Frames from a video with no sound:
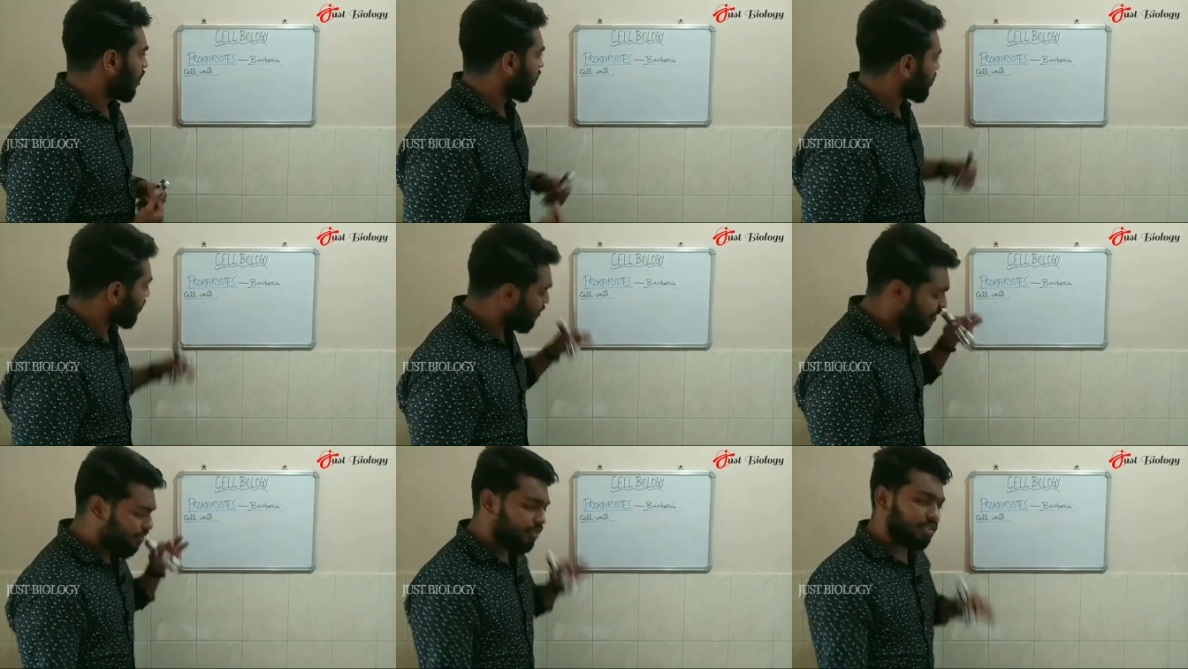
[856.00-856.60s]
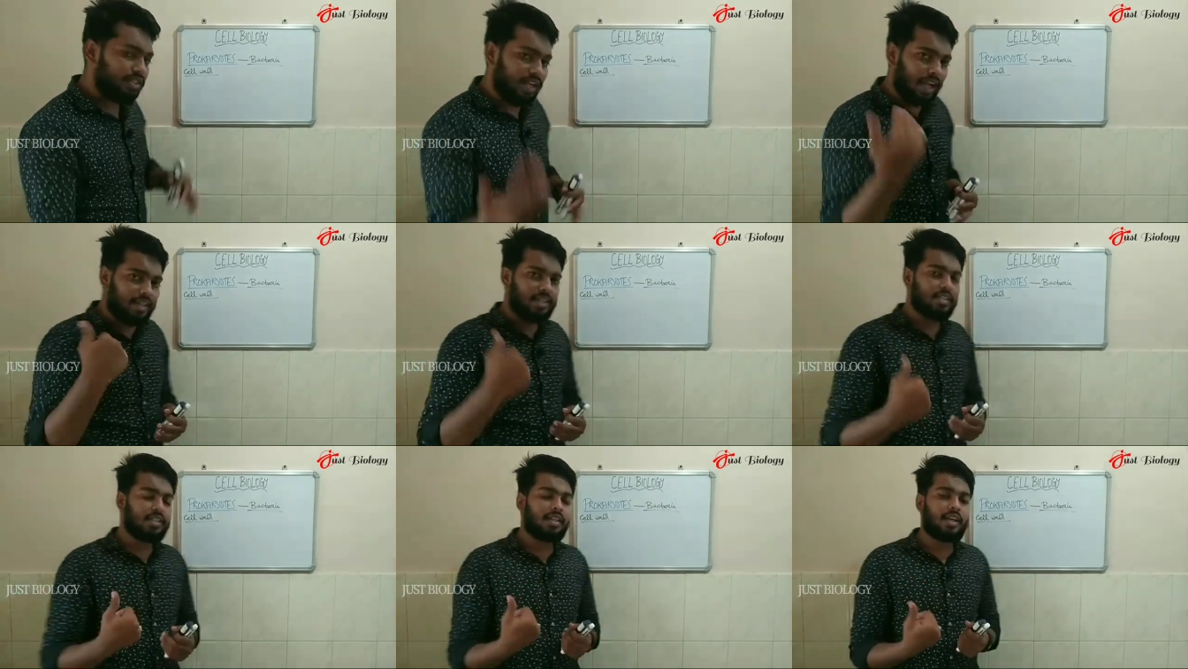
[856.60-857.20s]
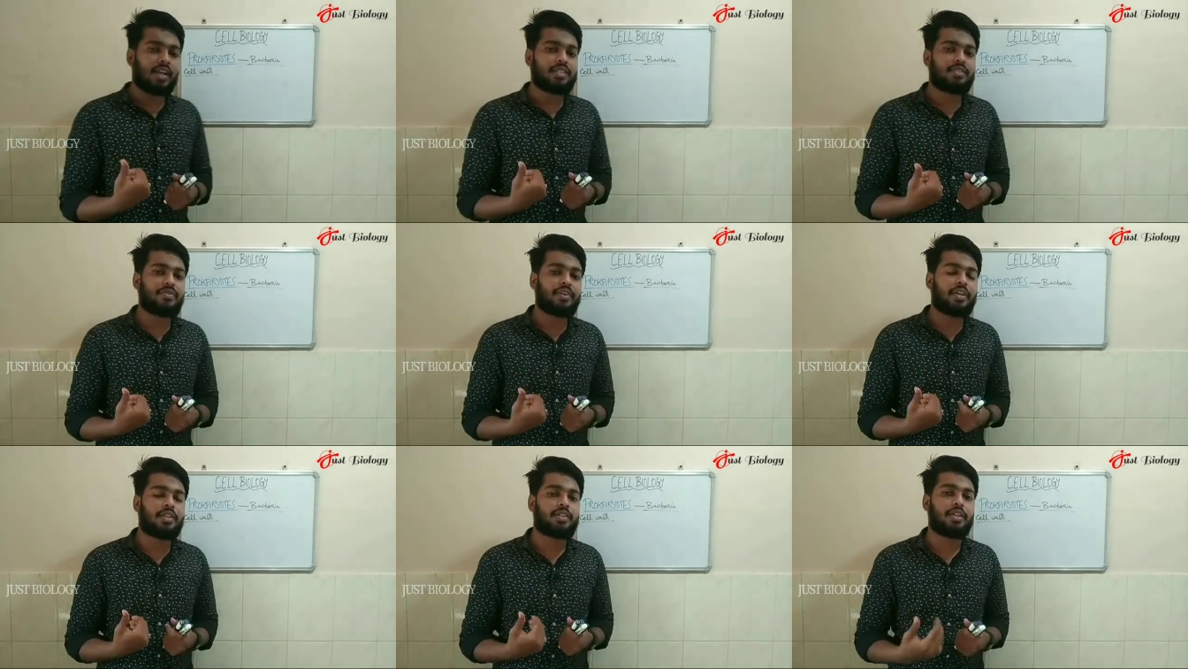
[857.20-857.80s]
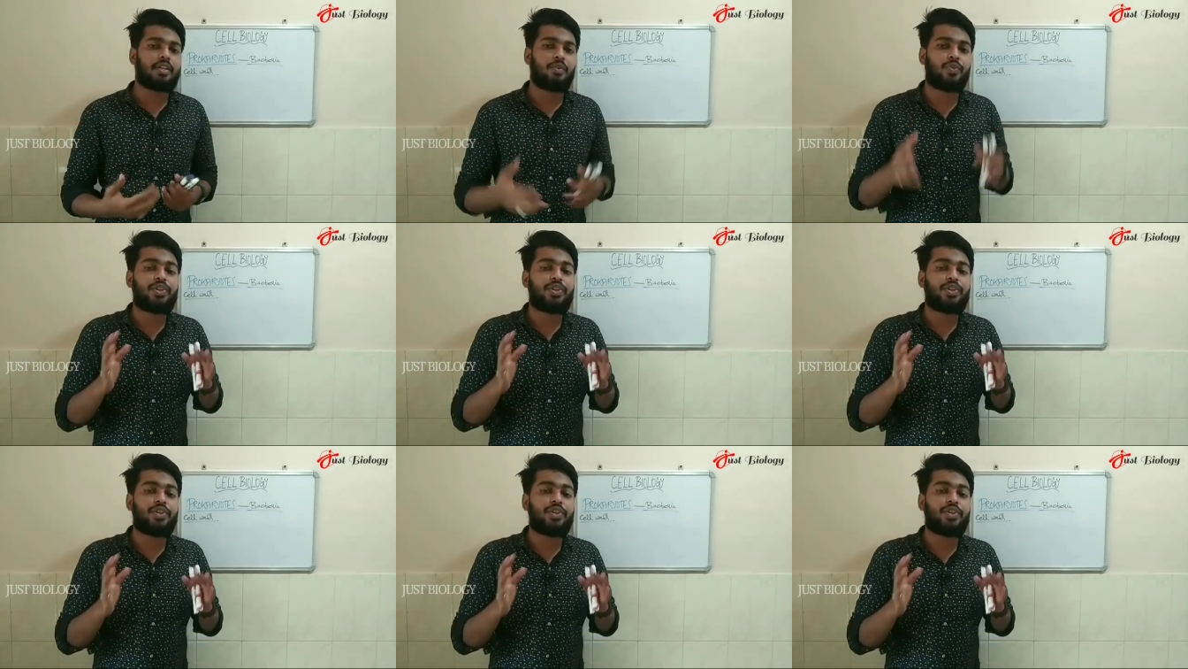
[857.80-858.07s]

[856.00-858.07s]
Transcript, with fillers: So before starting the classification,